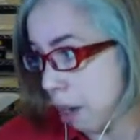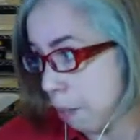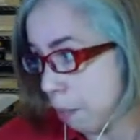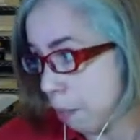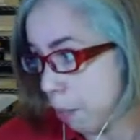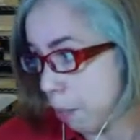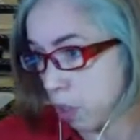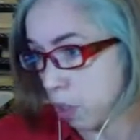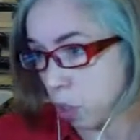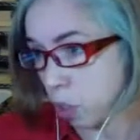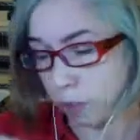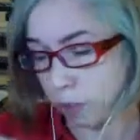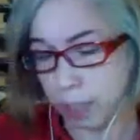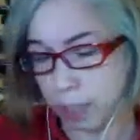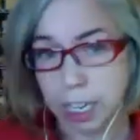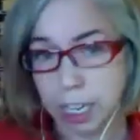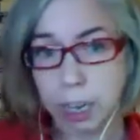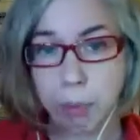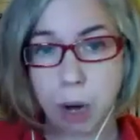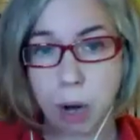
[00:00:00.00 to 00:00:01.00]
sort of a
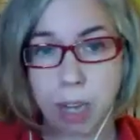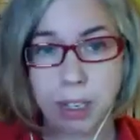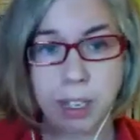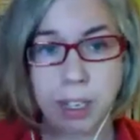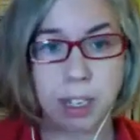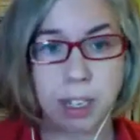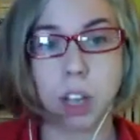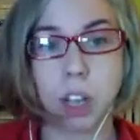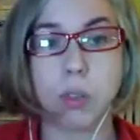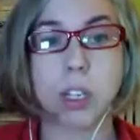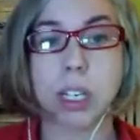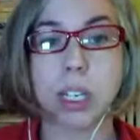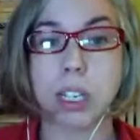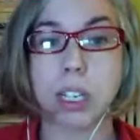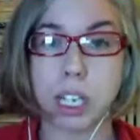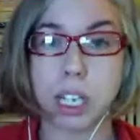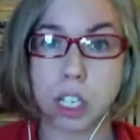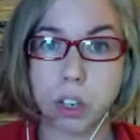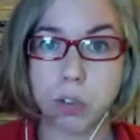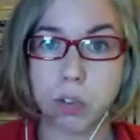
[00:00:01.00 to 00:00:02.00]
thinking process that goes into
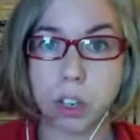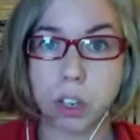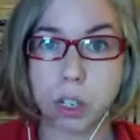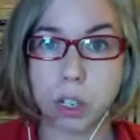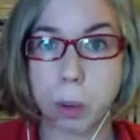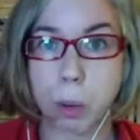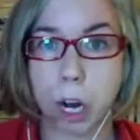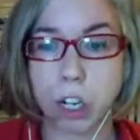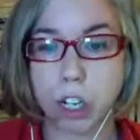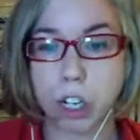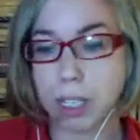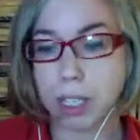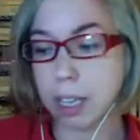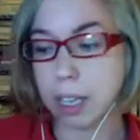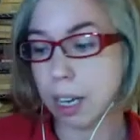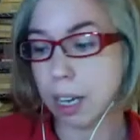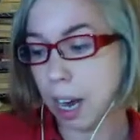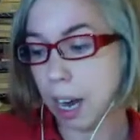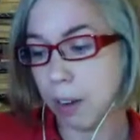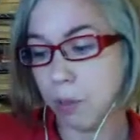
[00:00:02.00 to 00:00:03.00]
each of those projects, and
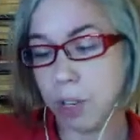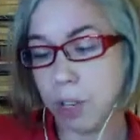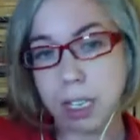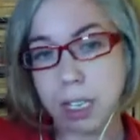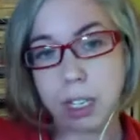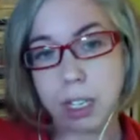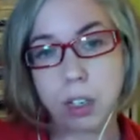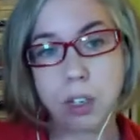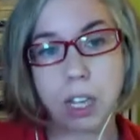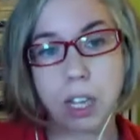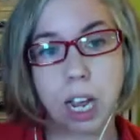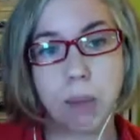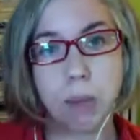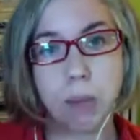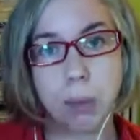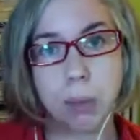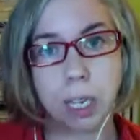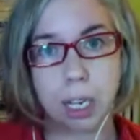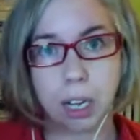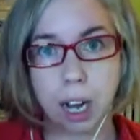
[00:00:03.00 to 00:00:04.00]
every single time you
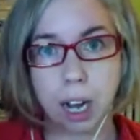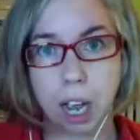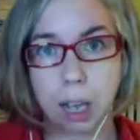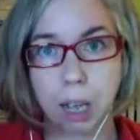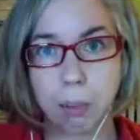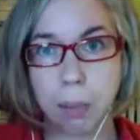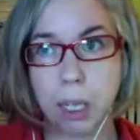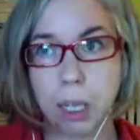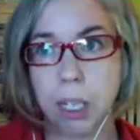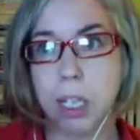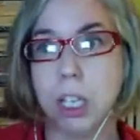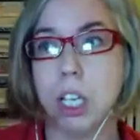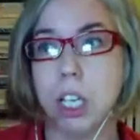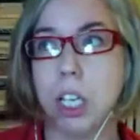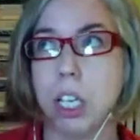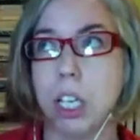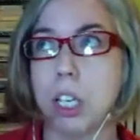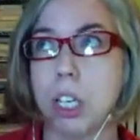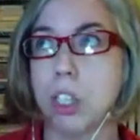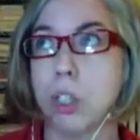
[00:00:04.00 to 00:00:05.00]
pick it up,
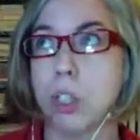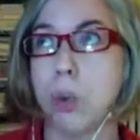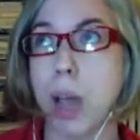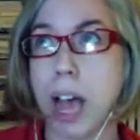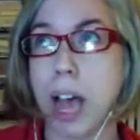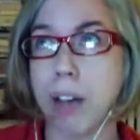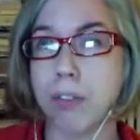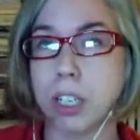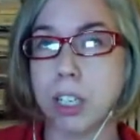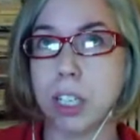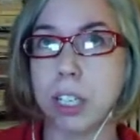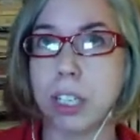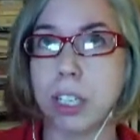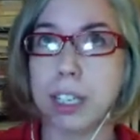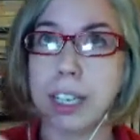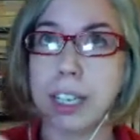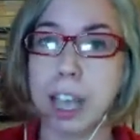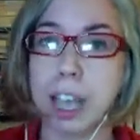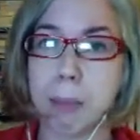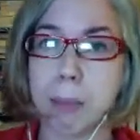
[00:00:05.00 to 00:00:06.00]
you have to
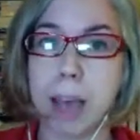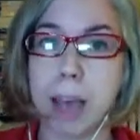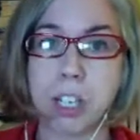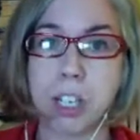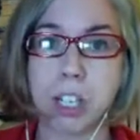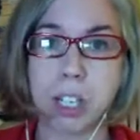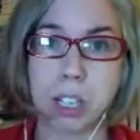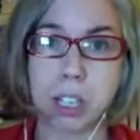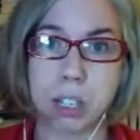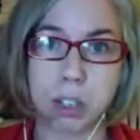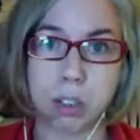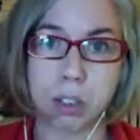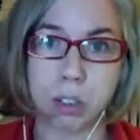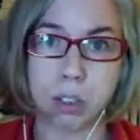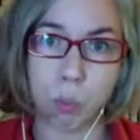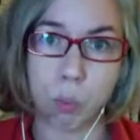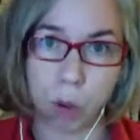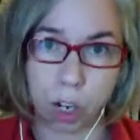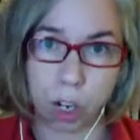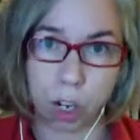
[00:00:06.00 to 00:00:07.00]
get back to
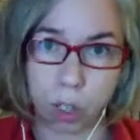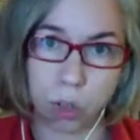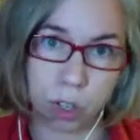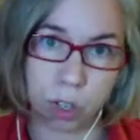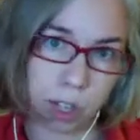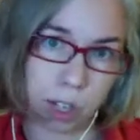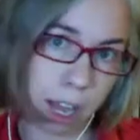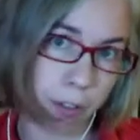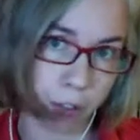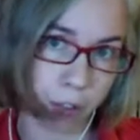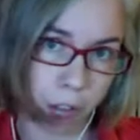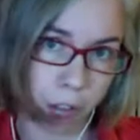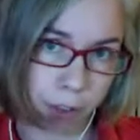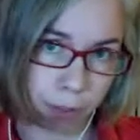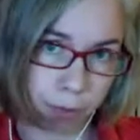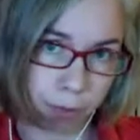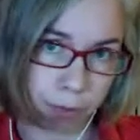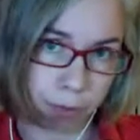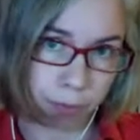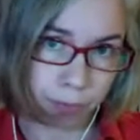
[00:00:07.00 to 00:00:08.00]
where you left
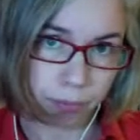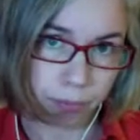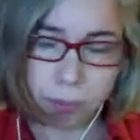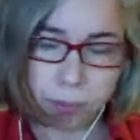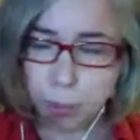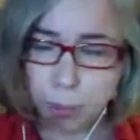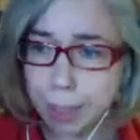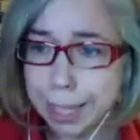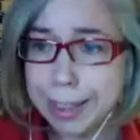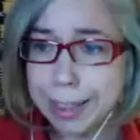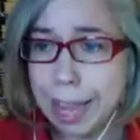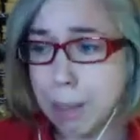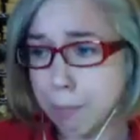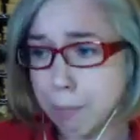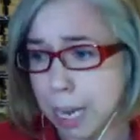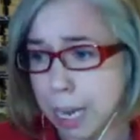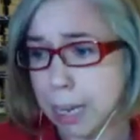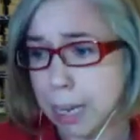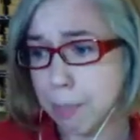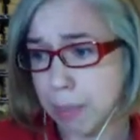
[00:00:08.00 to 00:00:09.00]
off. That
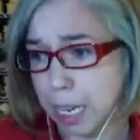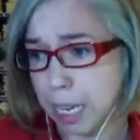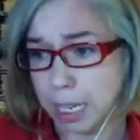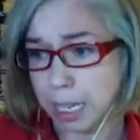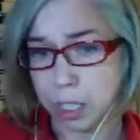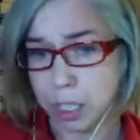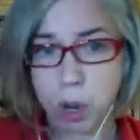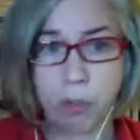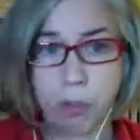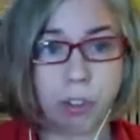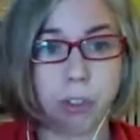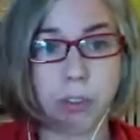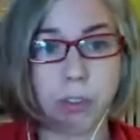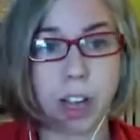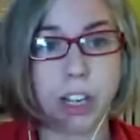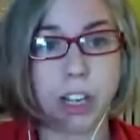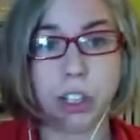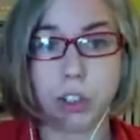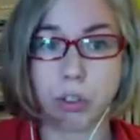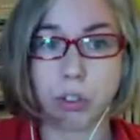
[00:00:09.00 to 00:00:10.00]
may mean you have
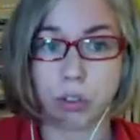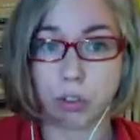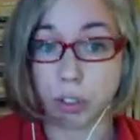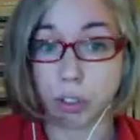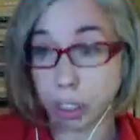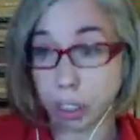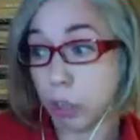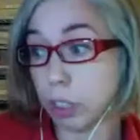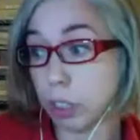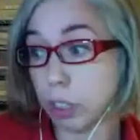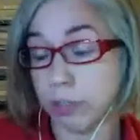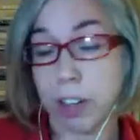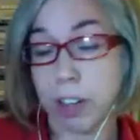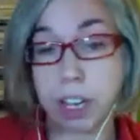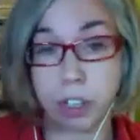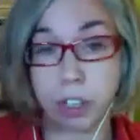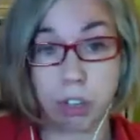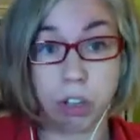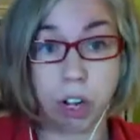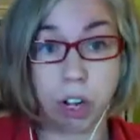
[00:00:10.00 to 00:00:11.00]
to literally
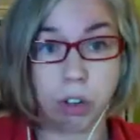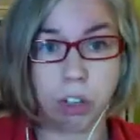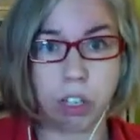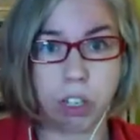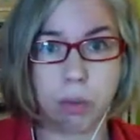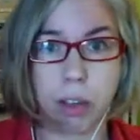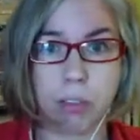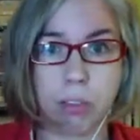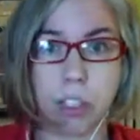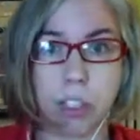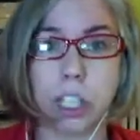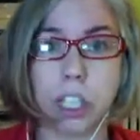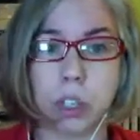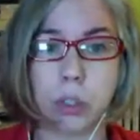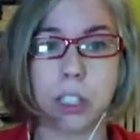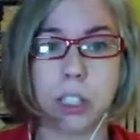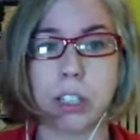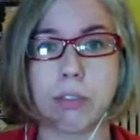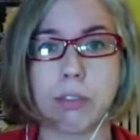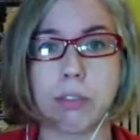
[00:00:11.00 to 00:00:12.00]
find your notes. You have to
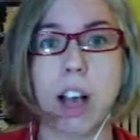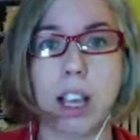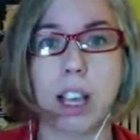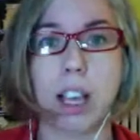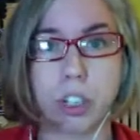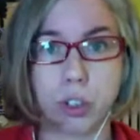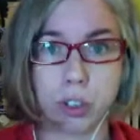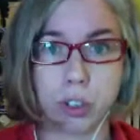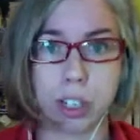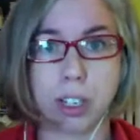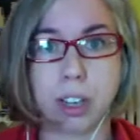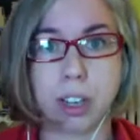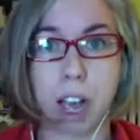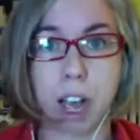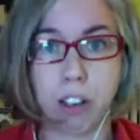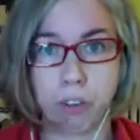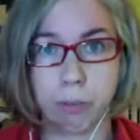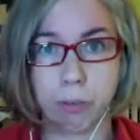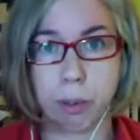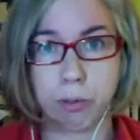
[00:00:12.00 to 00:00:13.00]
literally find your
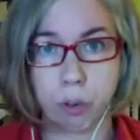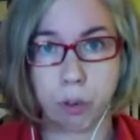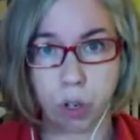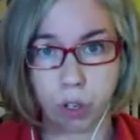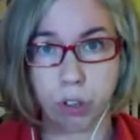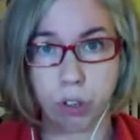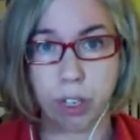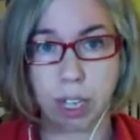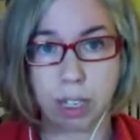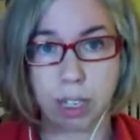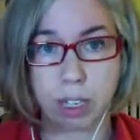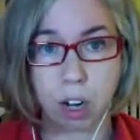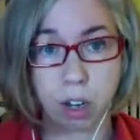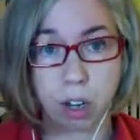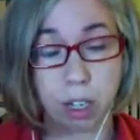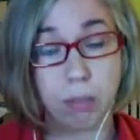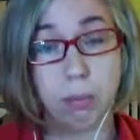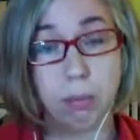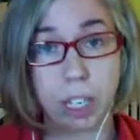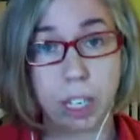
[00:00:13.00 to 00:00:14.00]
stuff before you can get started.
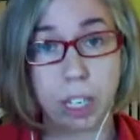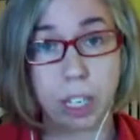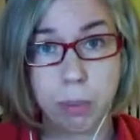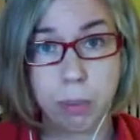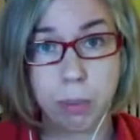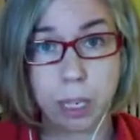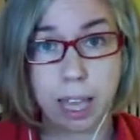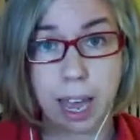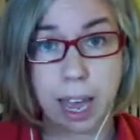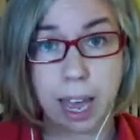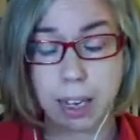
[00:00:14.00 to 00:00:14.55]
It could be that.